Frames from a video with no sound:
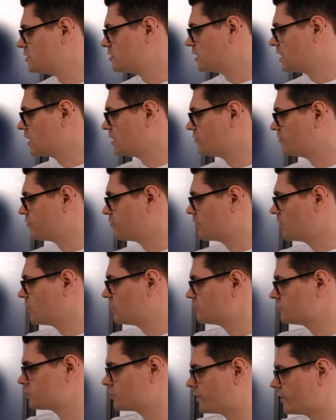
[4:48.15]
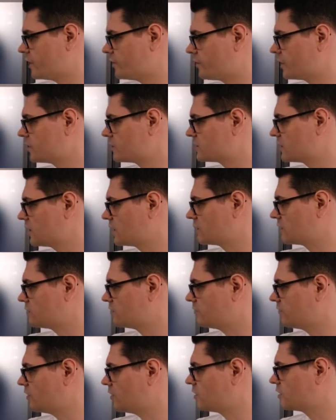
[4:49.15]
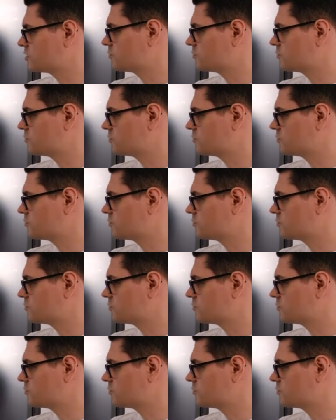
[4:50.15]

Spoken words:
Then from the home screen I'm going to select the File